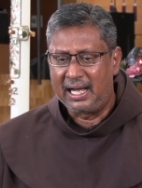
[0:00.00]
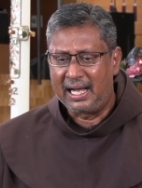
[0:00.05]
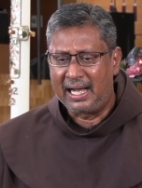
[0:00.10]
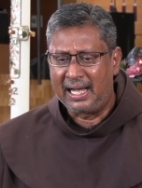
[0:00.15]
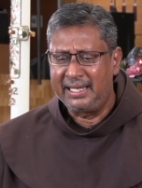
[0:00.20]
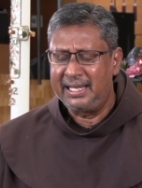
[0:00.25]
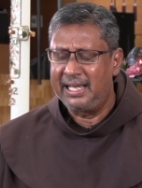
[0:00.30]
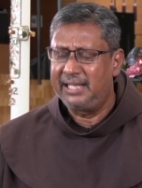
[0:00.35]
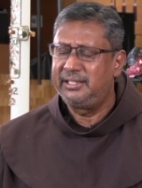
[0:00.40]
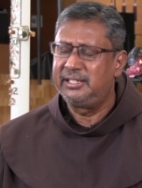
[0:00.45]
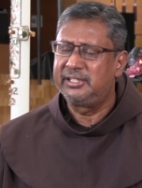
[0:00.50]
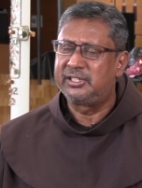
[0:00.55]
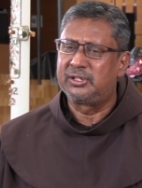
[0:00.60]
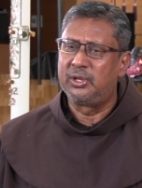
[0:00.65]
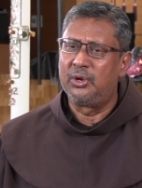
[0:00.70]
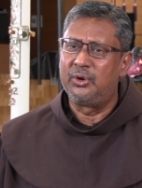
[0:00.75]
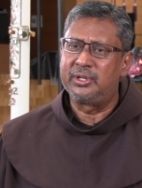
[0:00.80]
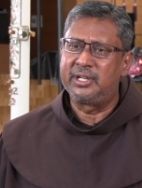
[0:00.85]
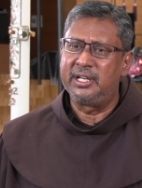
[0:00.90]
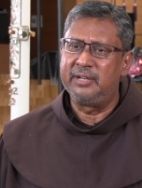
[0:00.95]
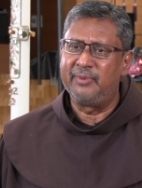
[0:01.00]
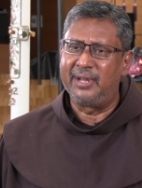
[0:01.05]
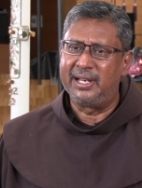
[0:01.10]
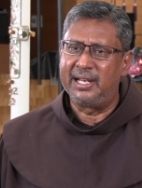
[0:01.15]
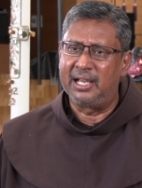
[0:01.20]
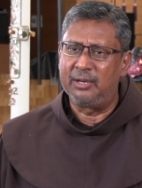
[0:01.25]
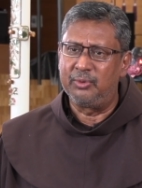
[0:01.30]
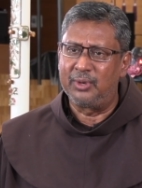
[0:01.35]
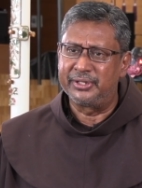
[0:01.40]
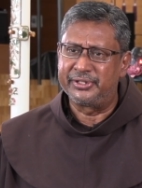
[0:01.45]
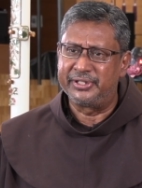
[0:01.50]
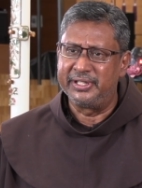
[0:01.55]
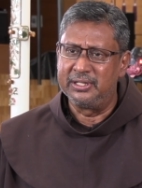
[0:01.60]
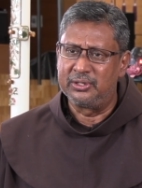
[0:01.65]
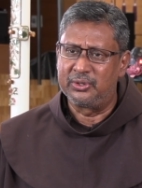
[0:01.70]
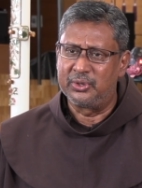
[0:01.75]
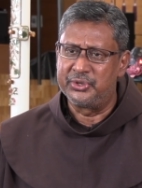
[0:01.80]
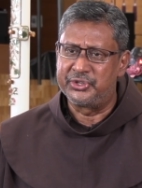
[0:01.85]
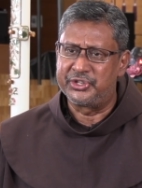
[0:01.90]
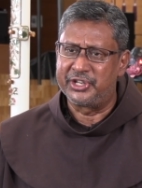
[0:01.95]
I had this slogan when I was in
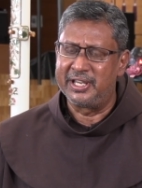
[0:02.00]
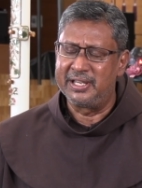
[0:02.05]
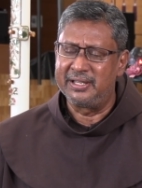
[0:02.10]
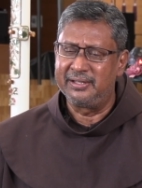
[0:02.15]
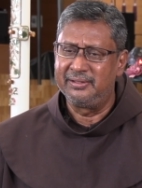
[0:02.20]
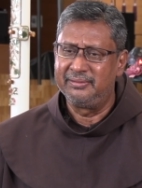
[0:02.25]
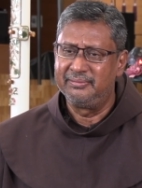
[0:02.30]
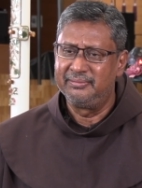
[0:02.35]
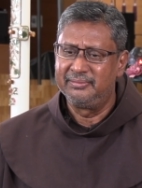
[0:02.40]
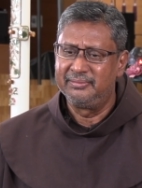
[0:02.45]
Kuching: